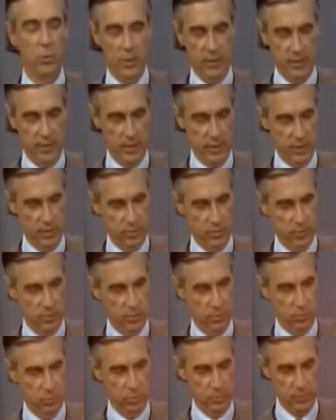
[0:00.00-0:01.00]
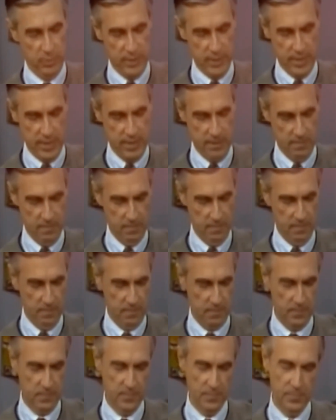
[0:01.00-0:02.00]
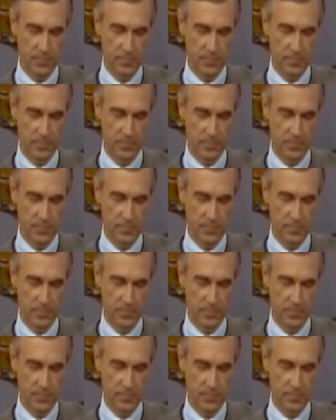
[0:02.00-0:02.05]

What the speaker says: When a t-shirt showed Fred holding a